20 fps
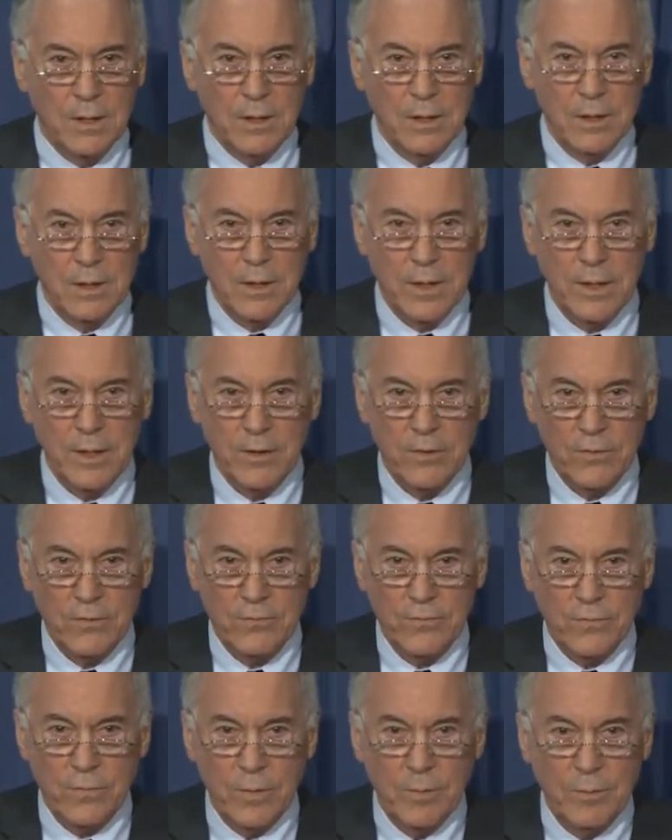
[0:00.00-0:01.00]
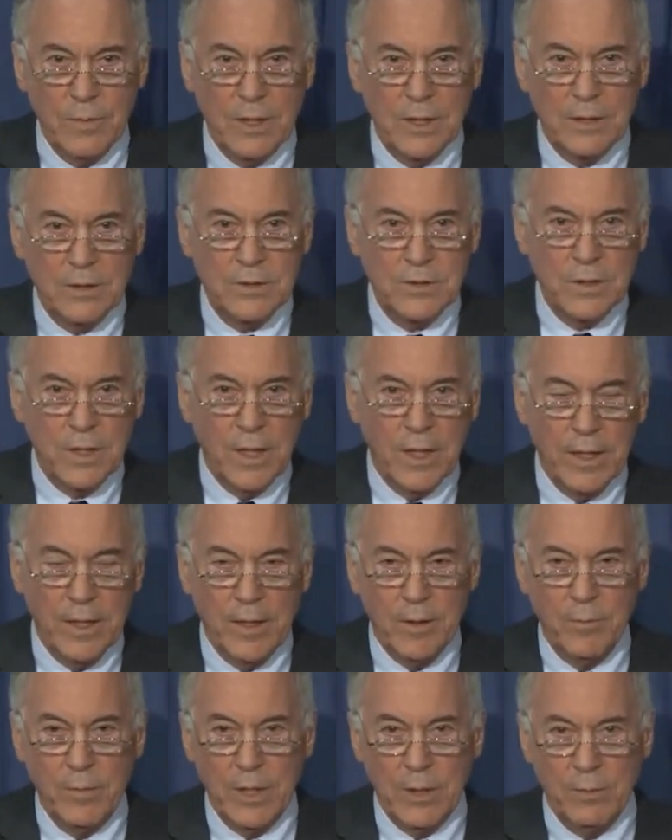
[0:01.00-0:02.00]
the leaders from
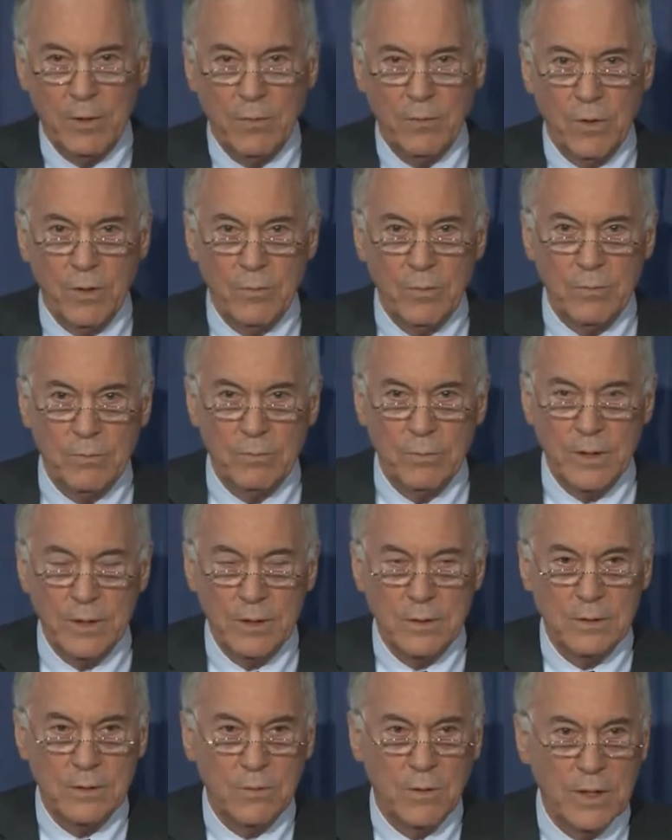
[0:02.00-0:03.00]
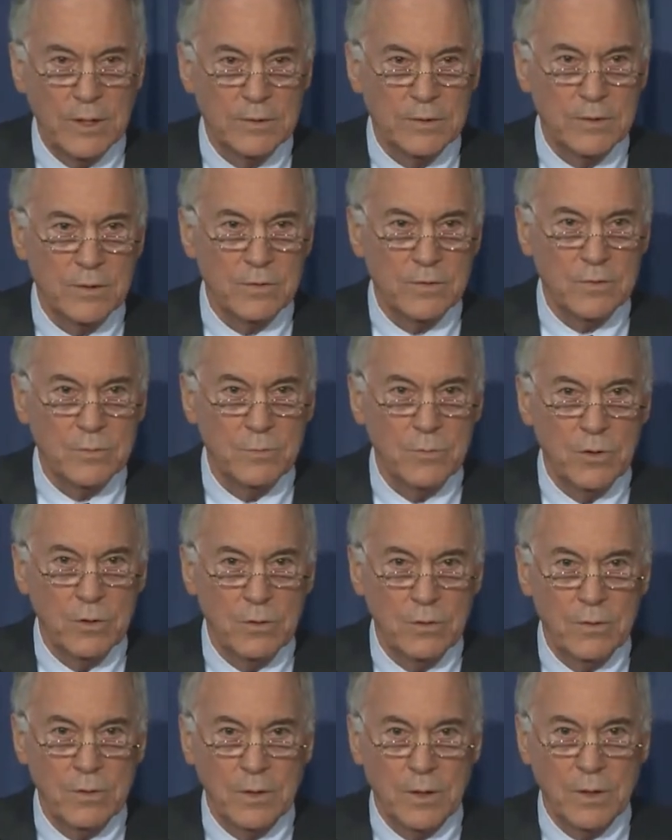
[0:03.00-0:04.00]
China maybe won't be quite so
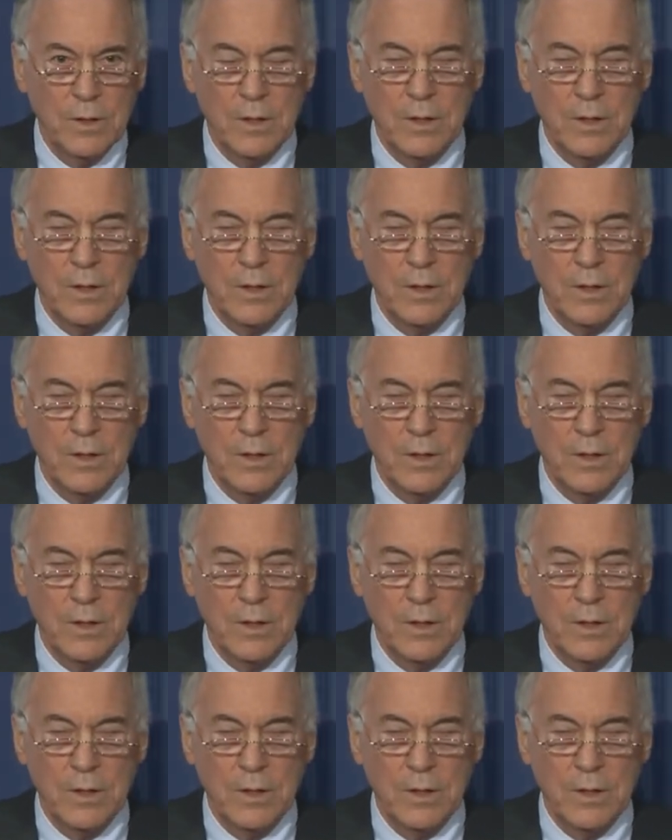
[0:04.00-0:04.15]
smooth.